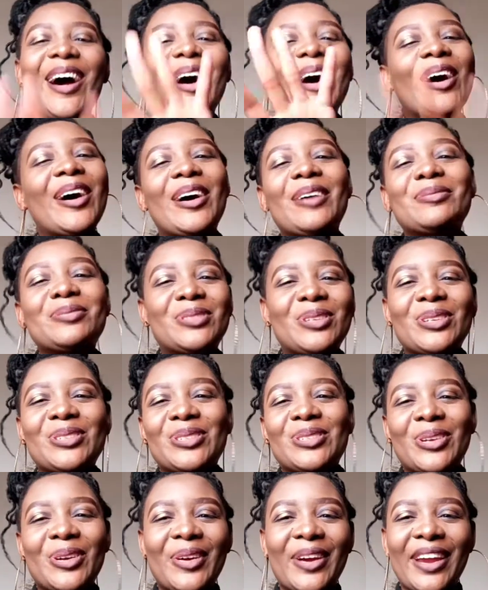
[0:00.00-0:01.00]
I'm so
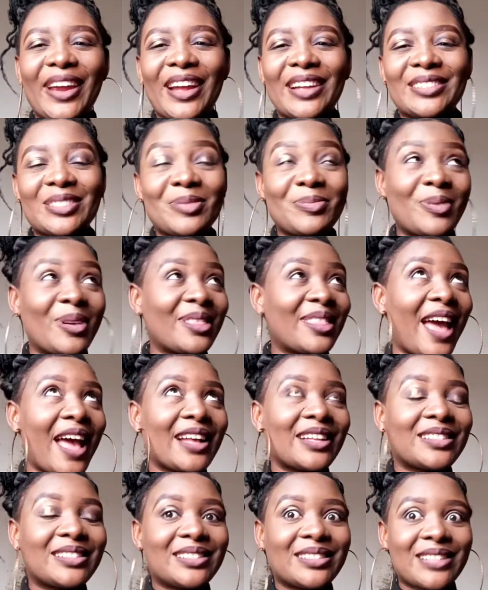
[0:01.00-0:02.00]
sorry guys about the
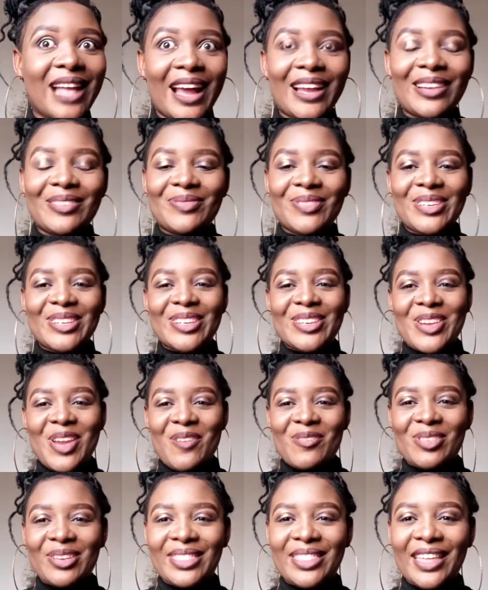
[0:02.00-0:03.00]
excitement and
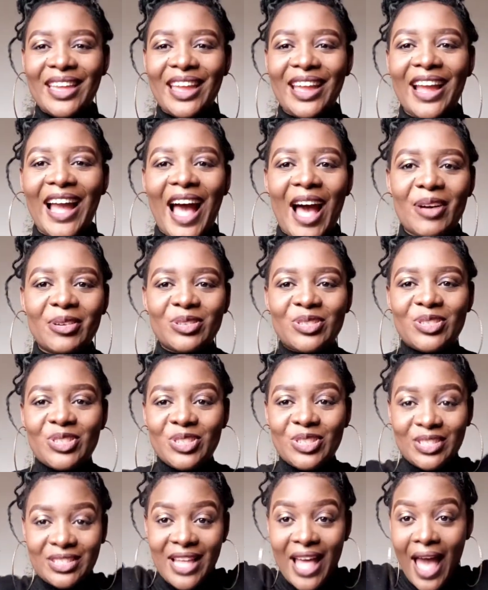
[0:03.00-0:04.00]
everything. I was
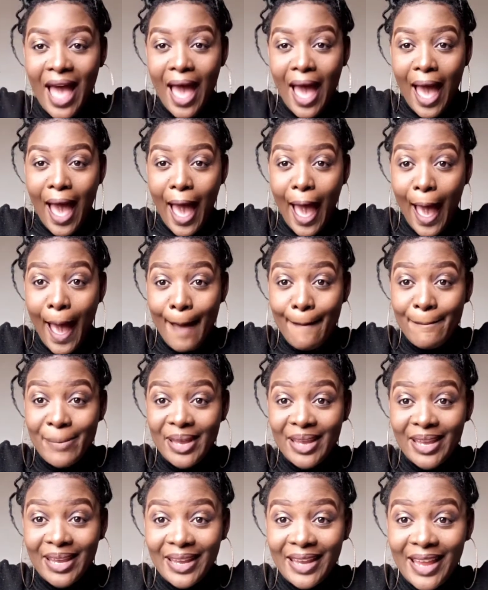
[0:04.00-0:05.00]
just
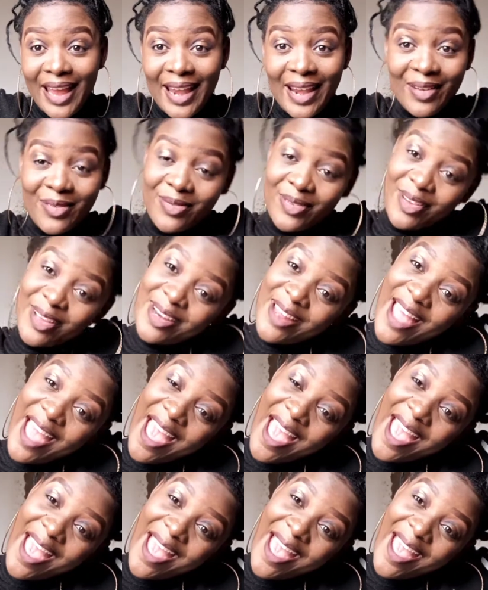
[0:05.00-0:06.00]
happy and I figured,
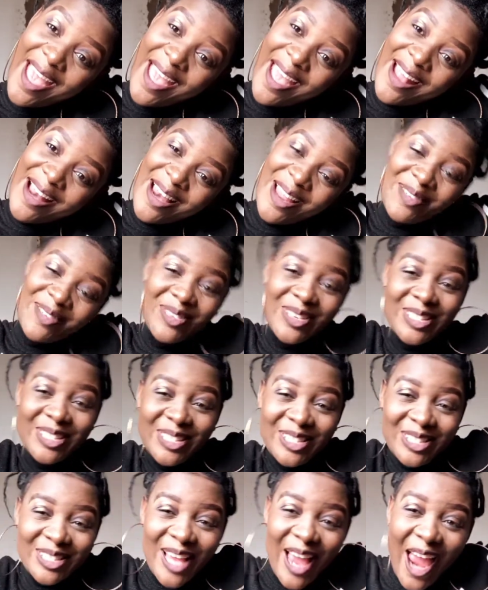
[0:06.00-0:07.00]
hey, let me
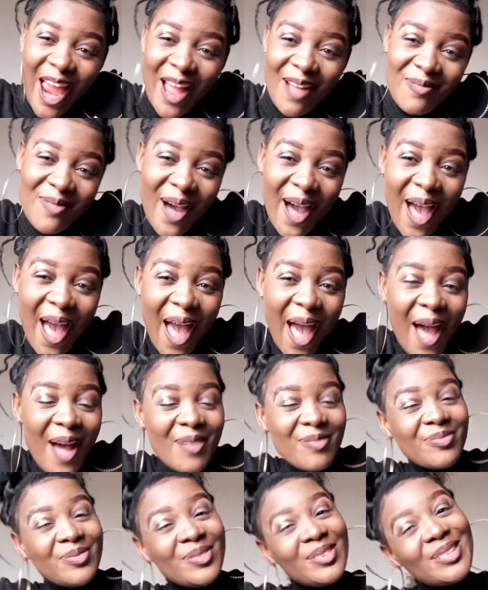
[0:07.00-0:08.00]
just share my
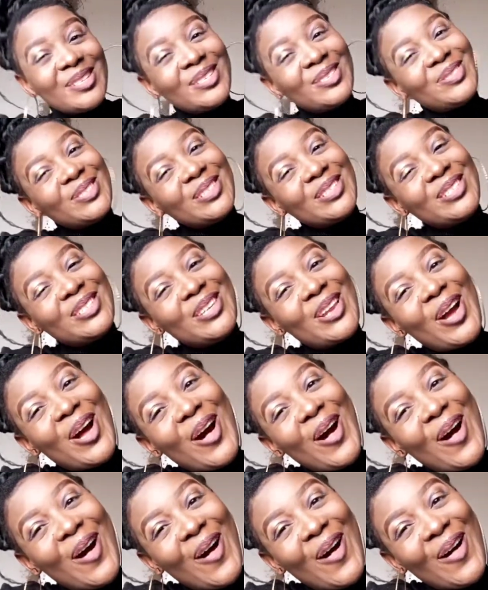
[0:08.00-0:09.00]
happiness with
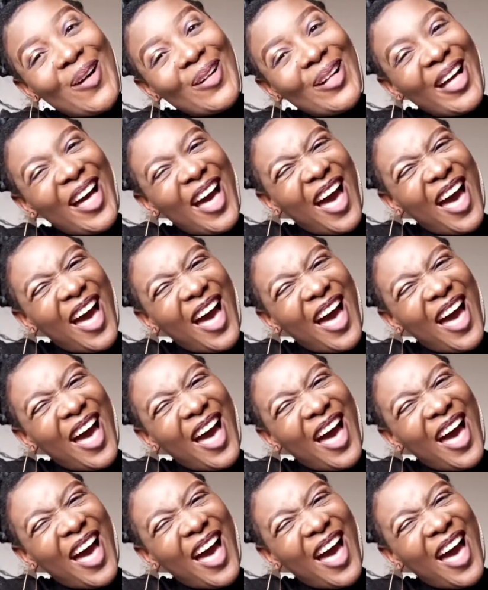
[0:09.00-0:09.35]
y'all.